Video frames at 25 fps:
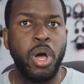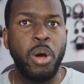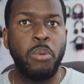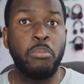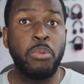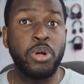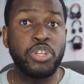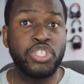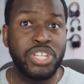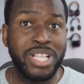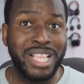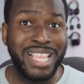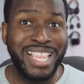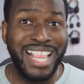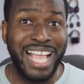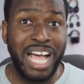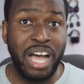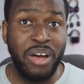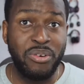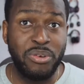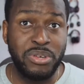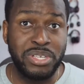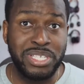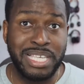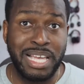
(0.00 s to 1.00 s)
much
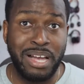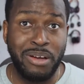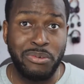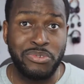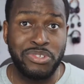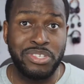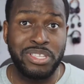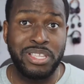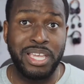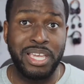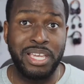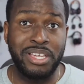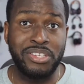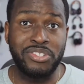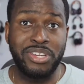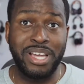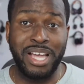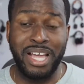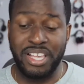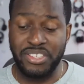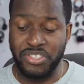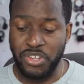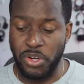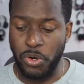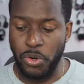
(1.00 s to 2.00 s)
louder sound stage
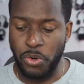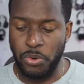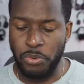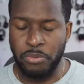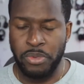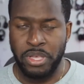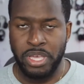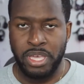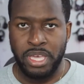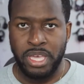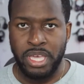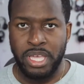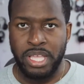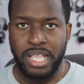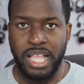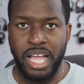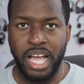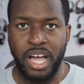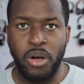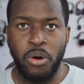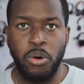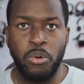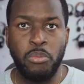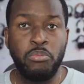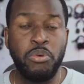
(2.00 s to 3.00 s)
as a whole.
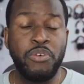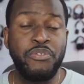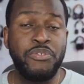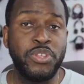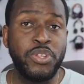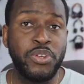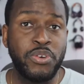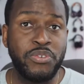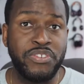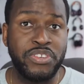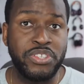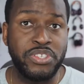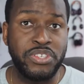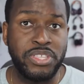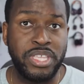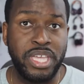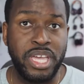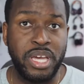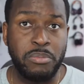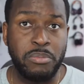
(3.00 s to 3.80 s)
Now, moving over to the